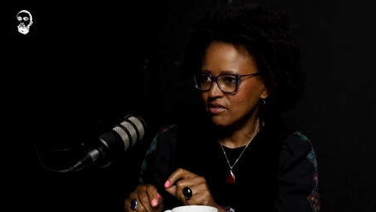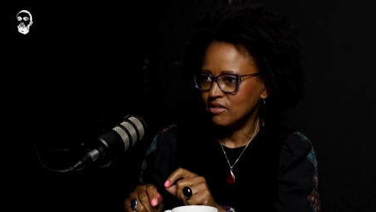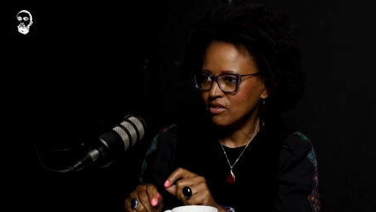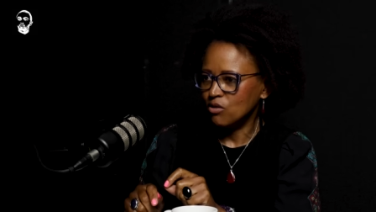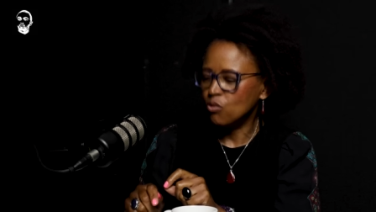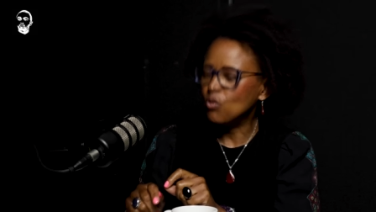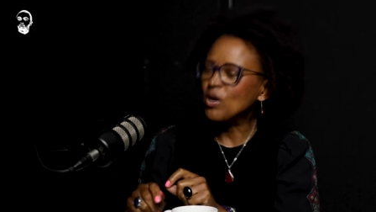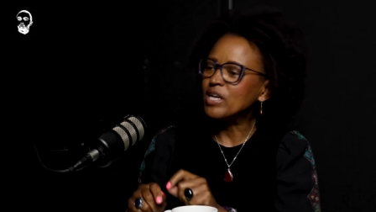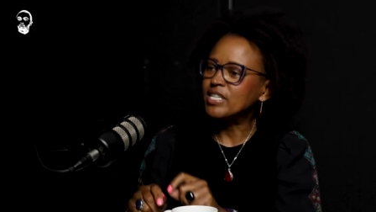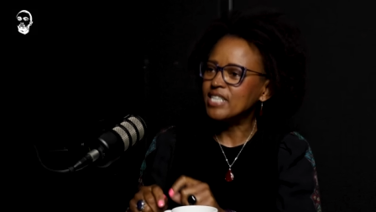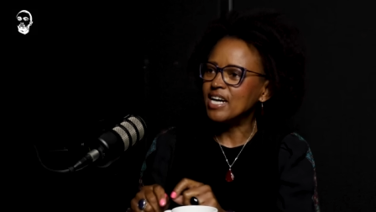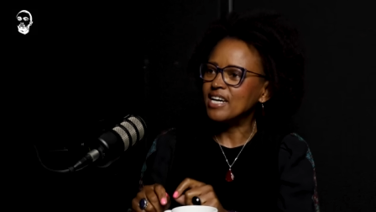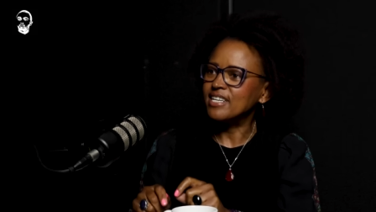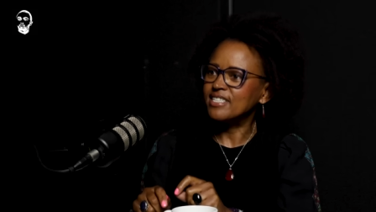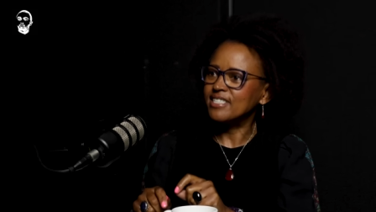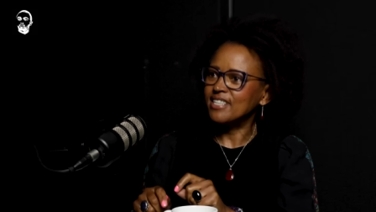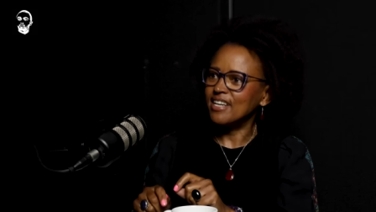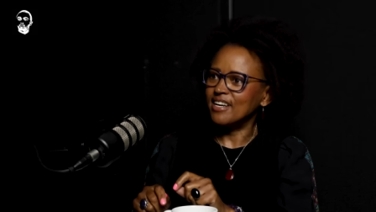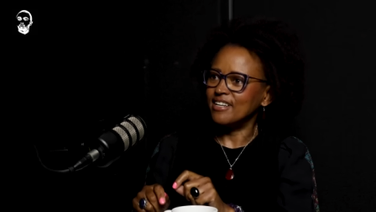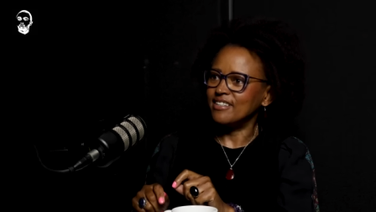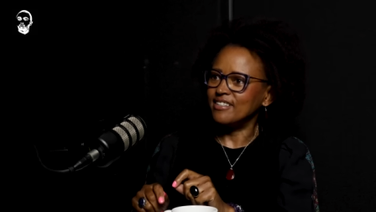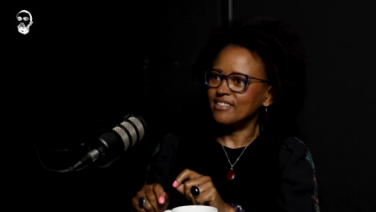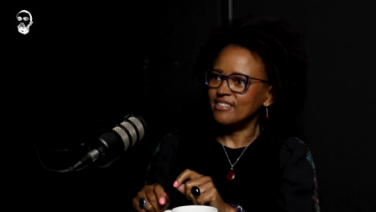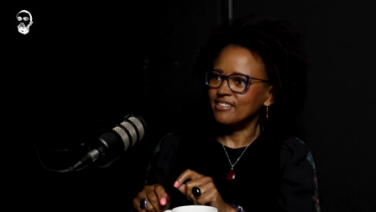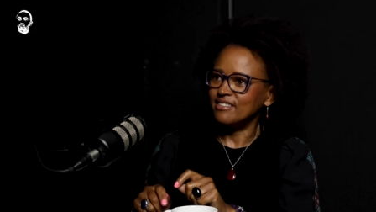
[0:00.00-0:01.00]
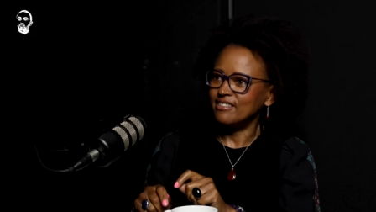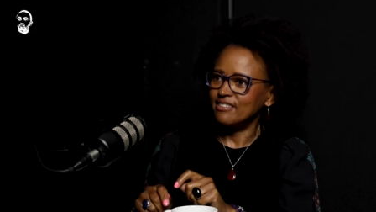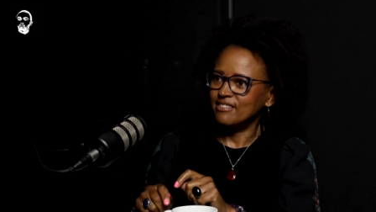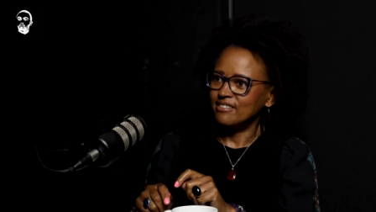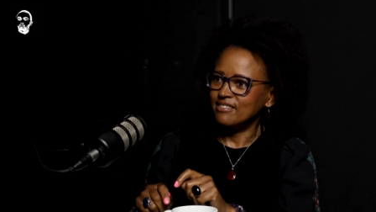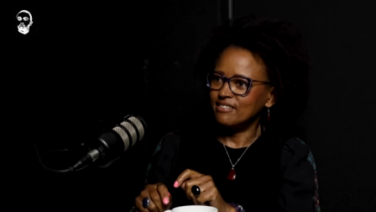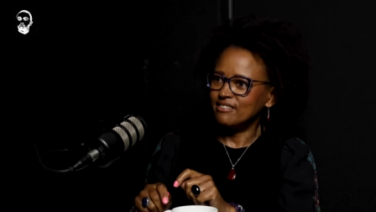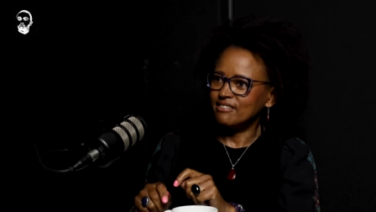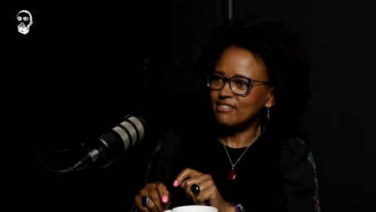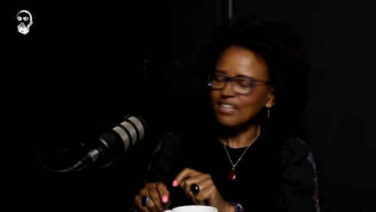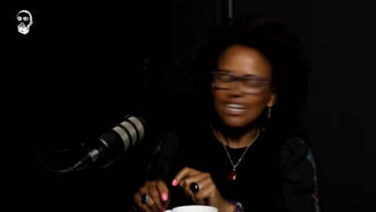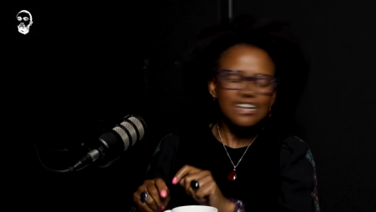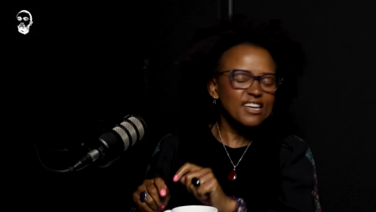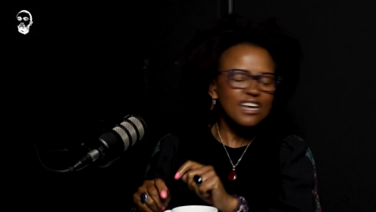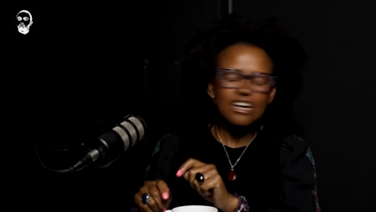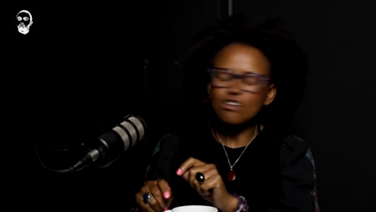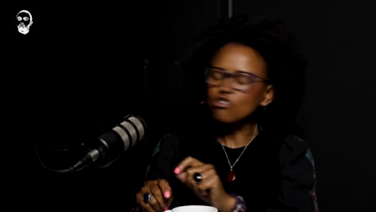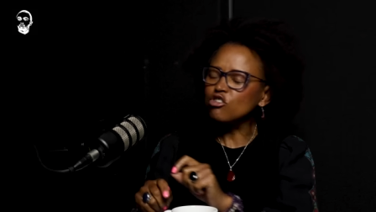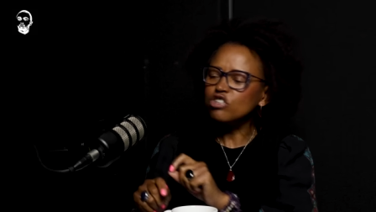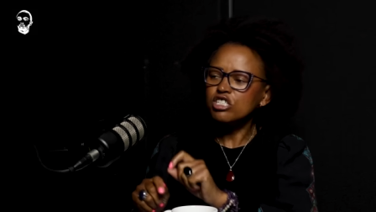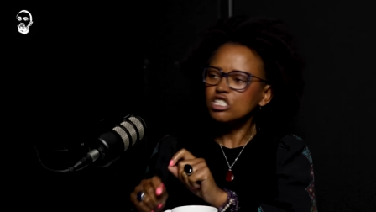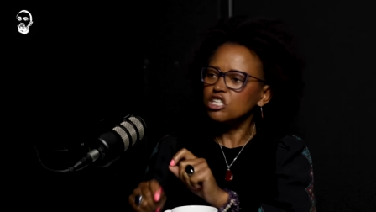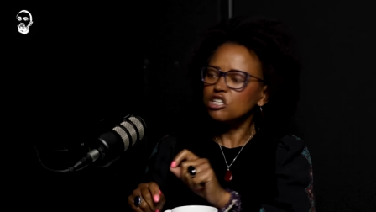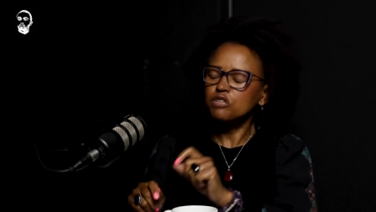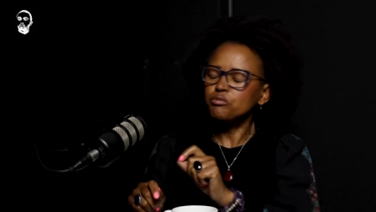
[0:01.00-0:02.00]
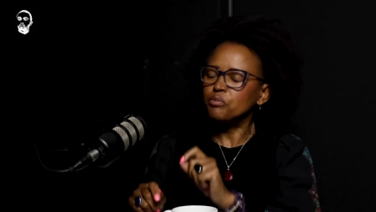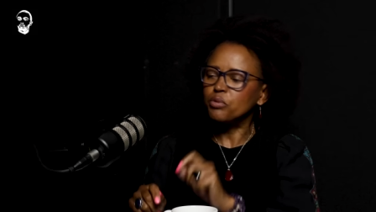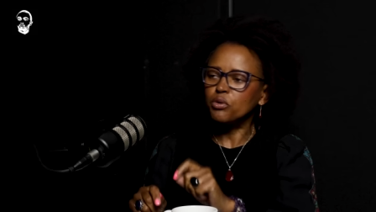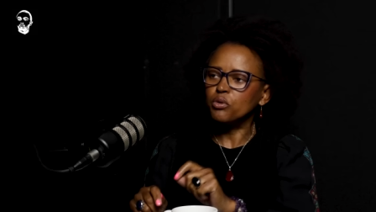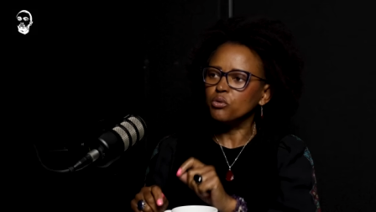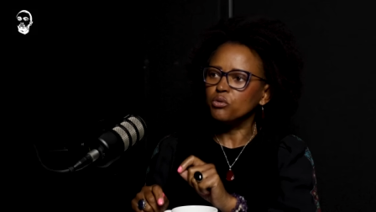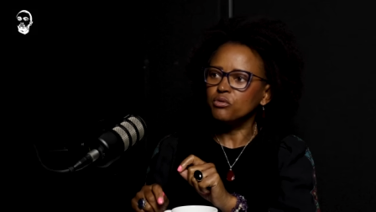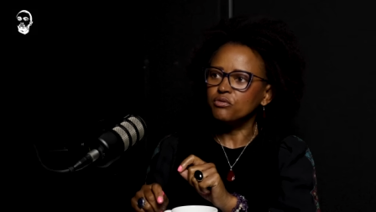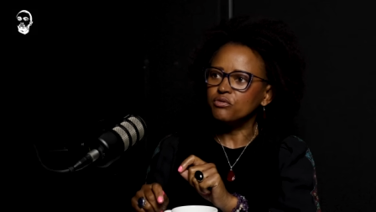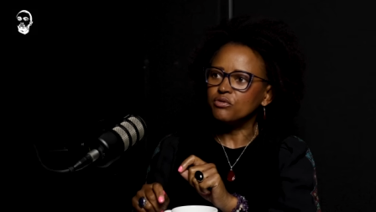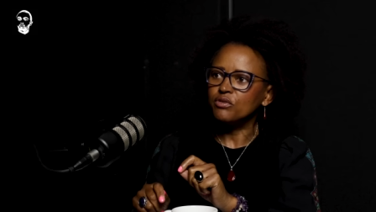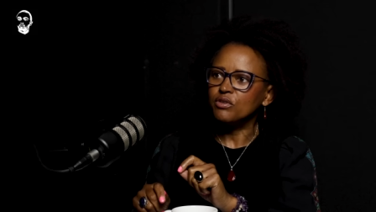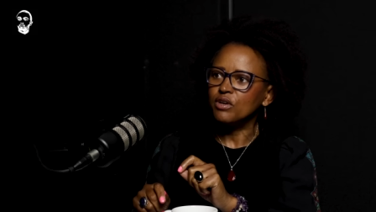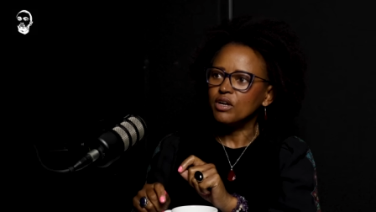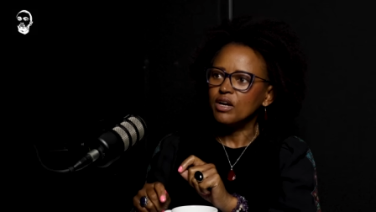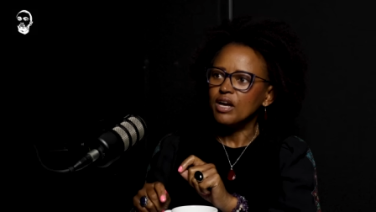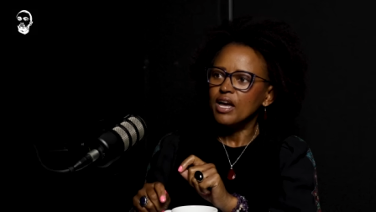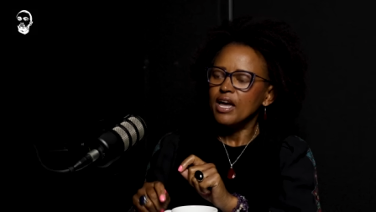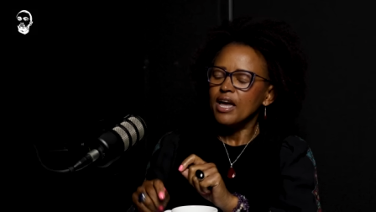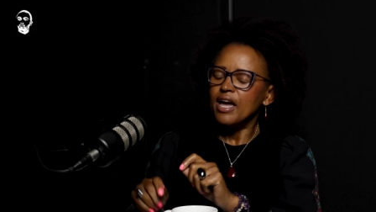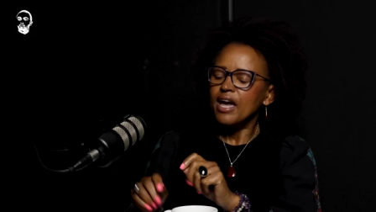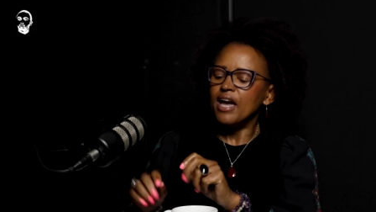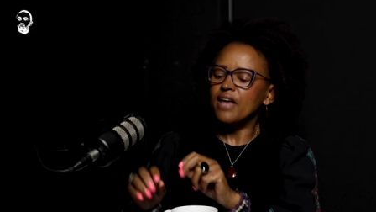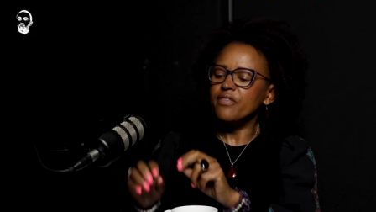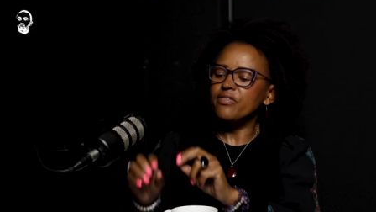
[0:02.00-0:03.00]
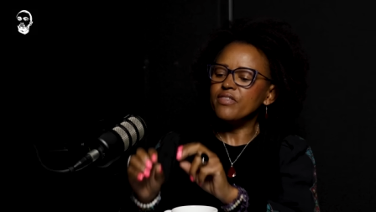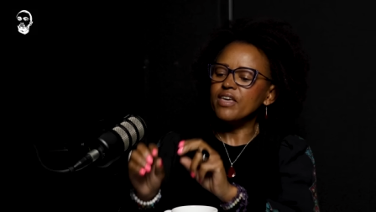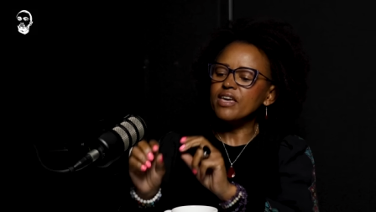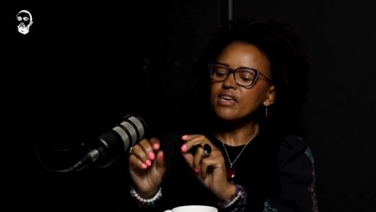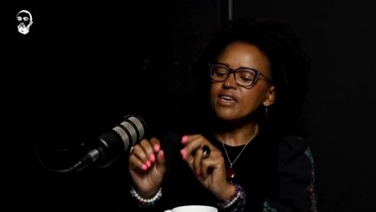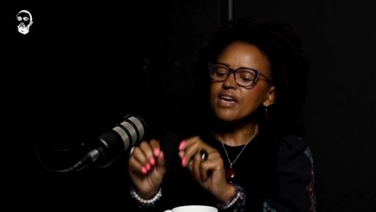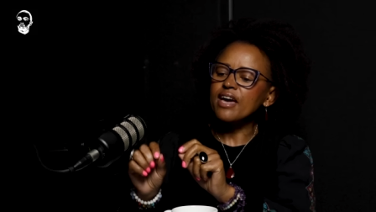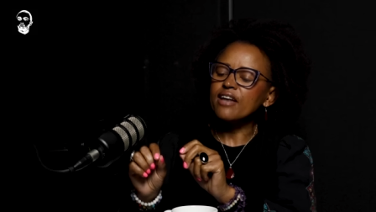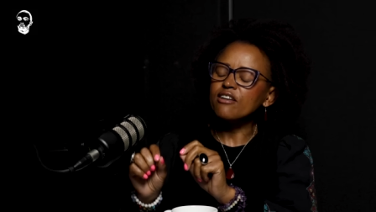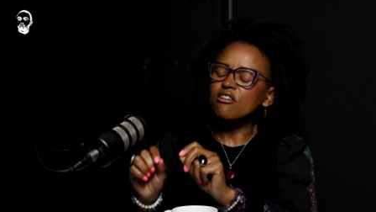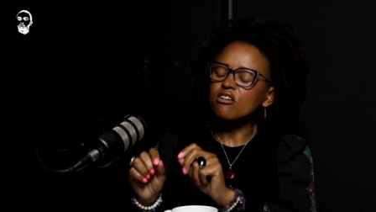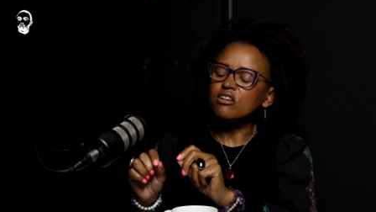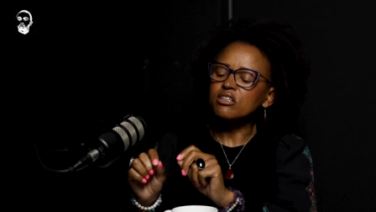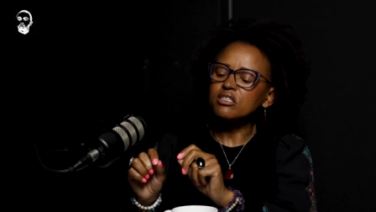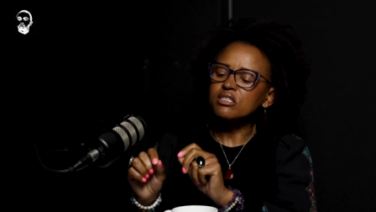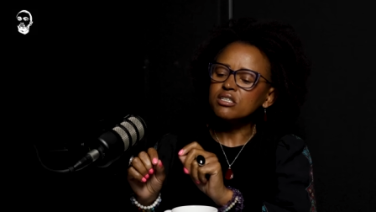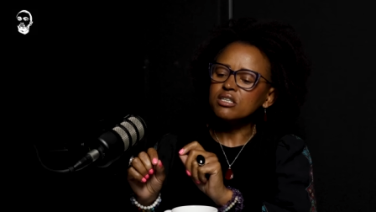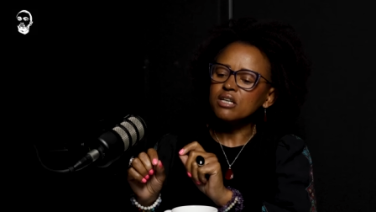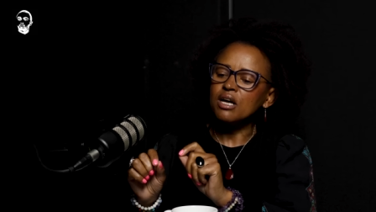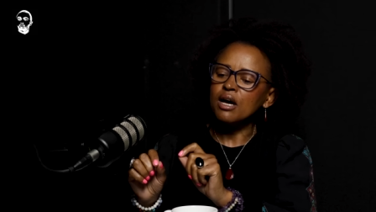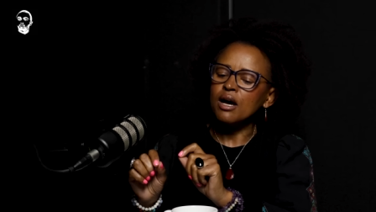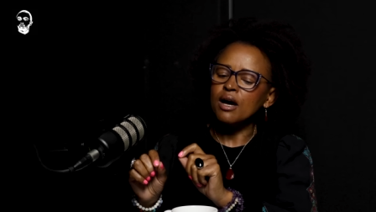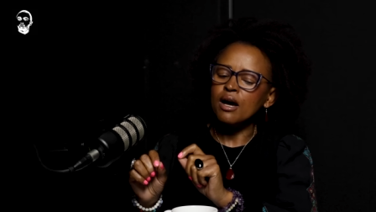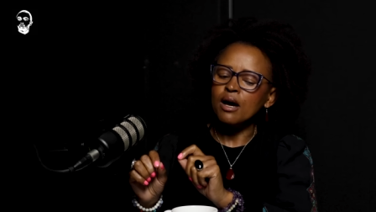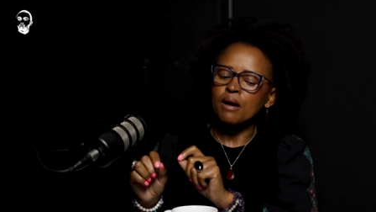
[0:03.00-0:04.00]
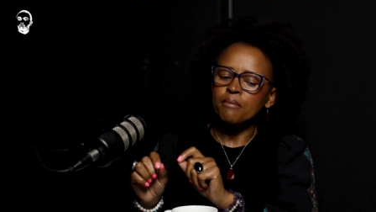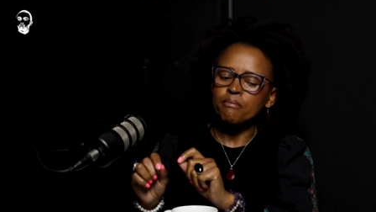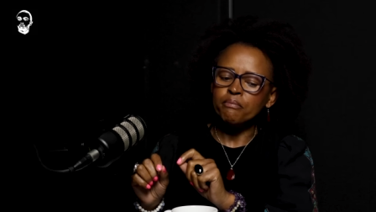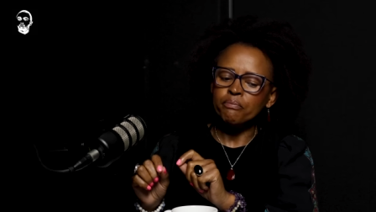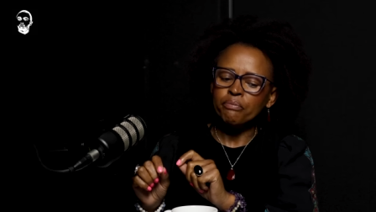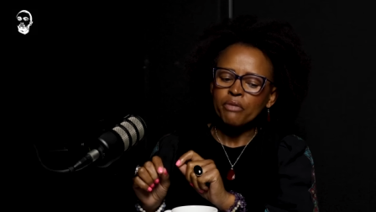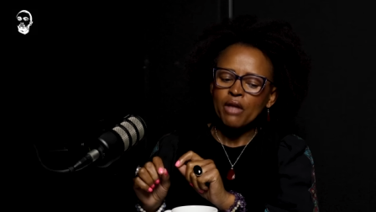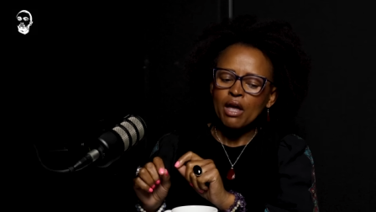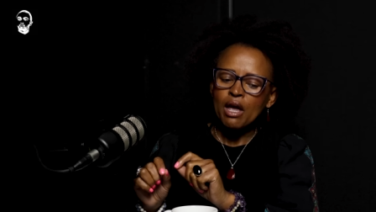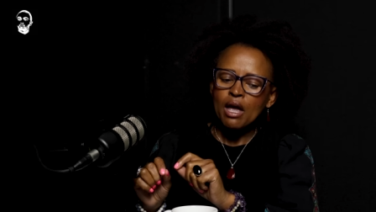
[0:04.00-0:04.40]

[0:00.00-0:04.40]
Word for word: what I said. Mm. They cannot disprove and they cannot um,